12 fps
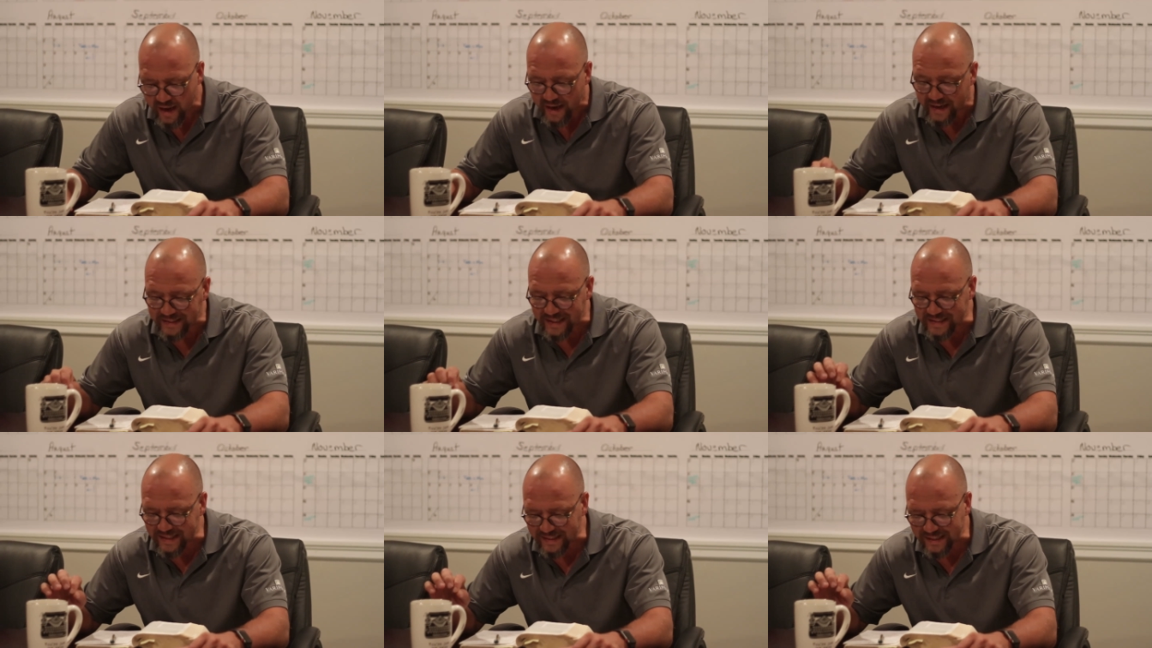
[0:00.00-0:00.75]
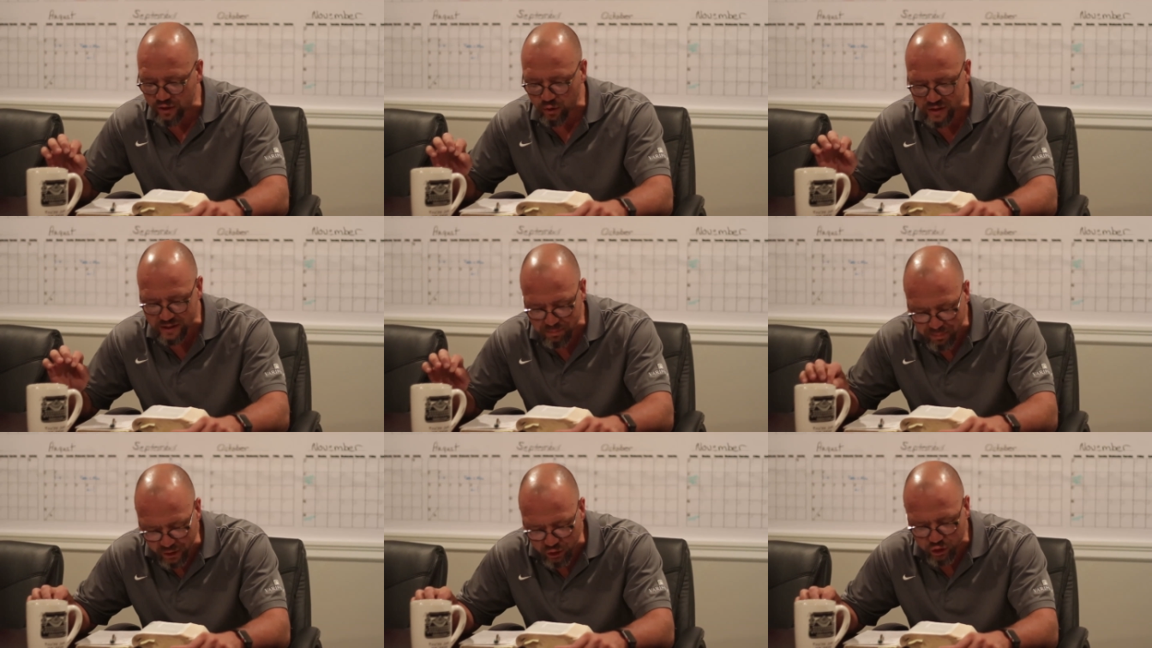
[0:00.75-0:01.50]
He says this is your
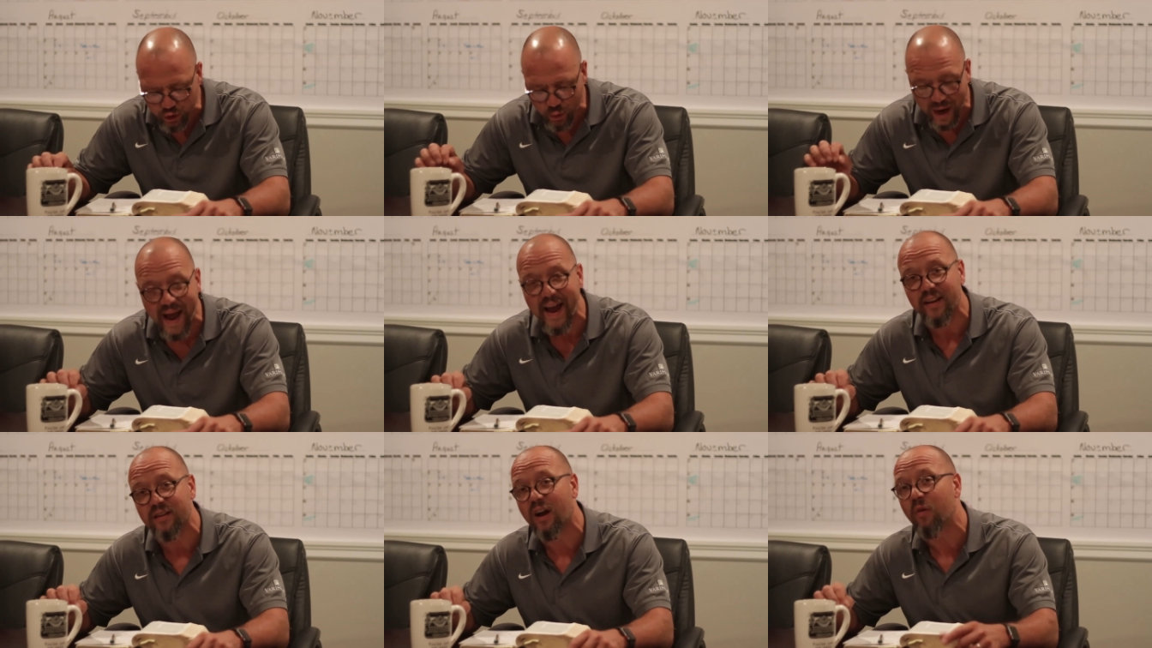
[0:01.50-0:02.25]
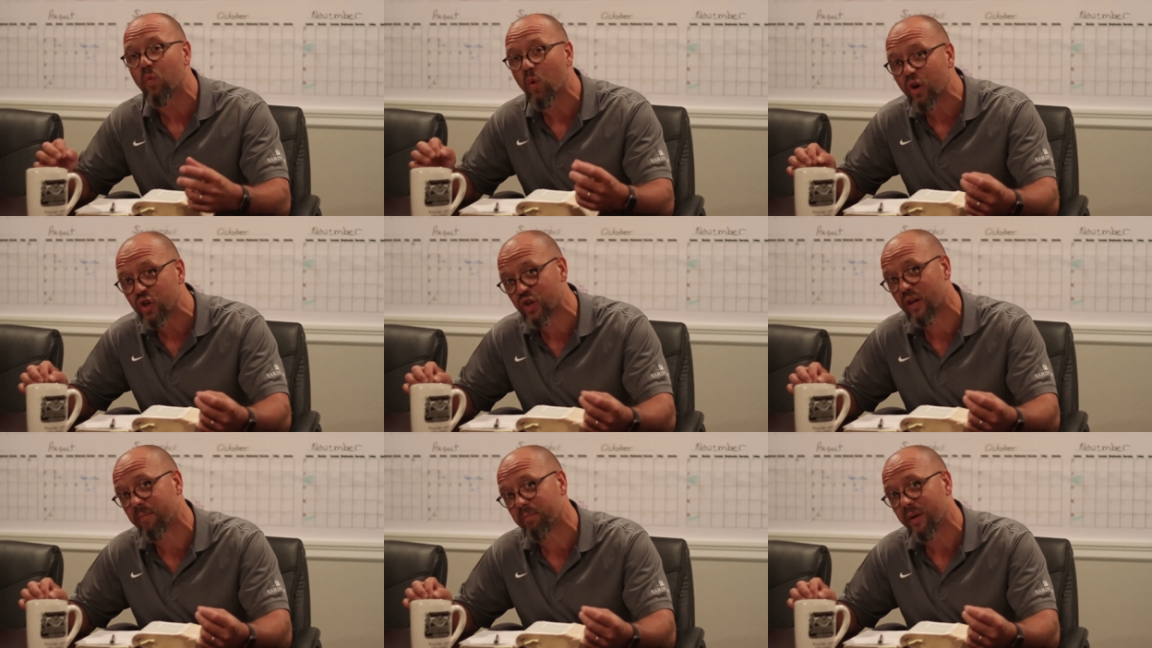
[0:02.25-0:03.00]
spiritual act of
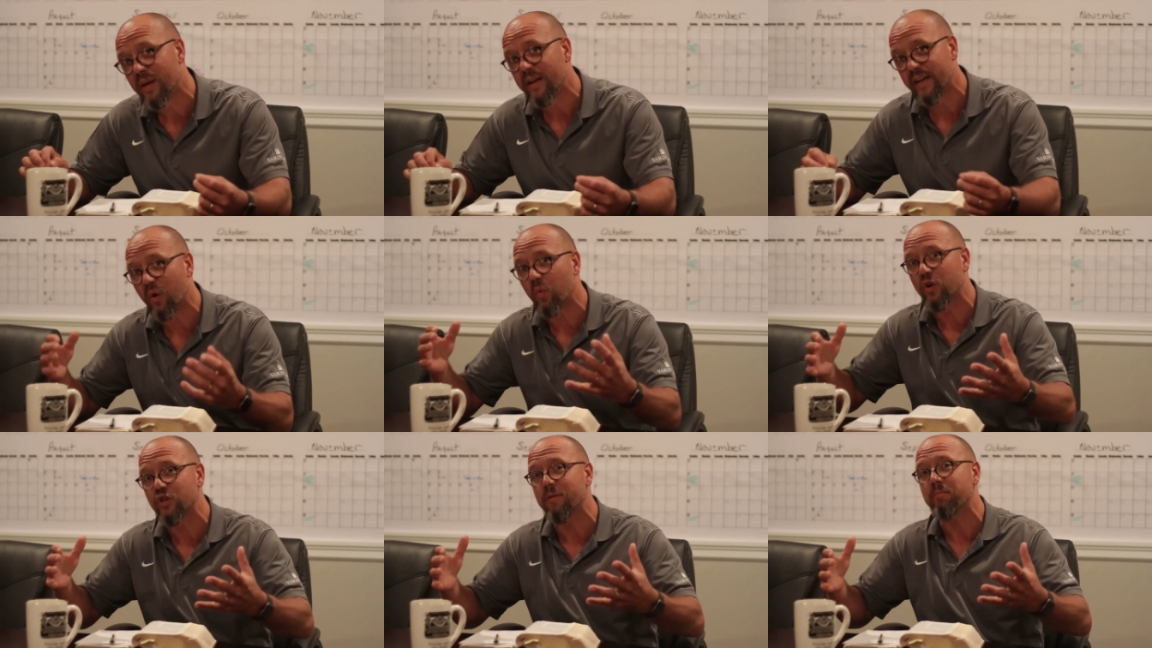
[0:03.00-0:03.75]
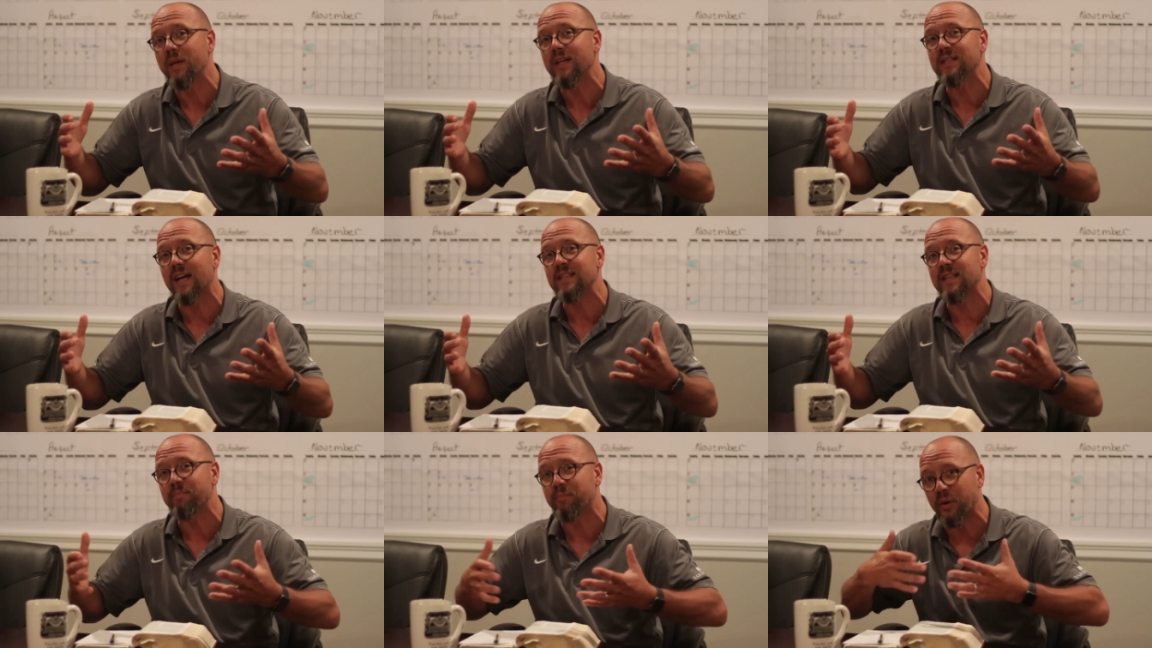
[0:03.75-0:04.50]
worship. Now, worship means
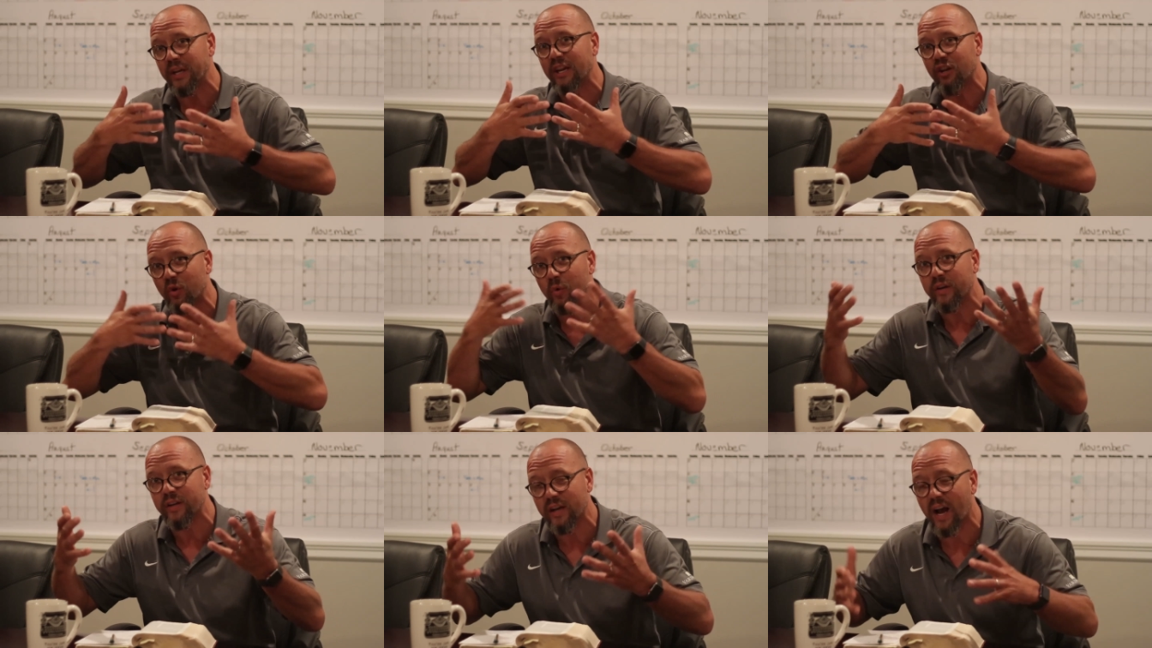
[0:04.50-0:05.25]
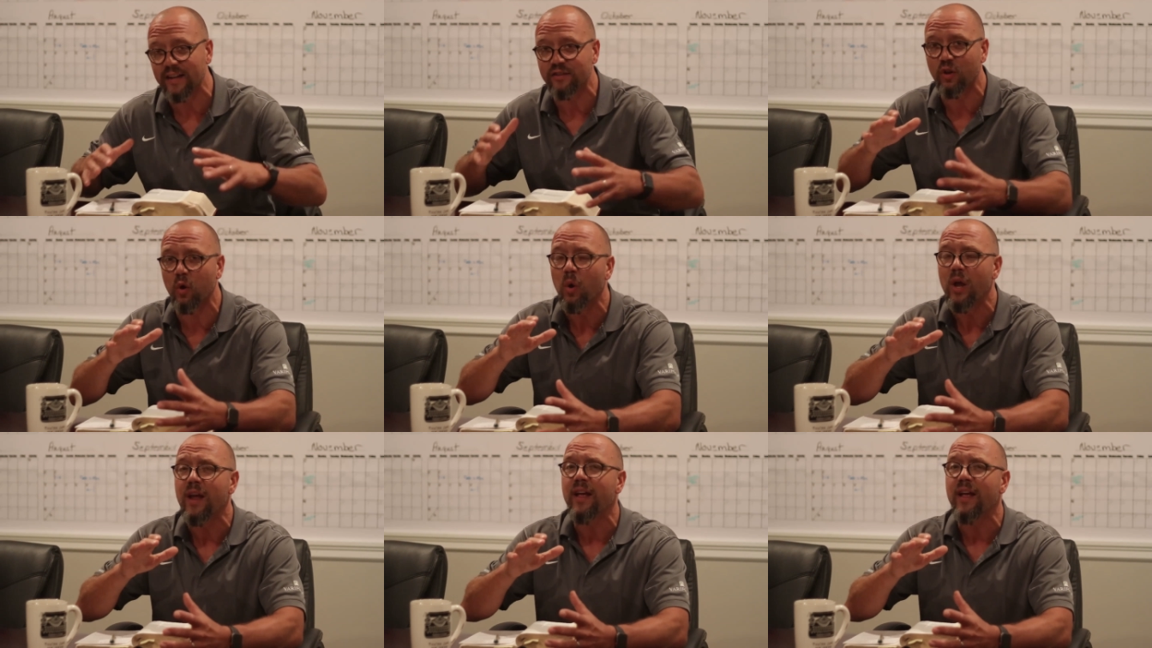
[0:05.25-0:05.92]
as in bringing glory to God. So,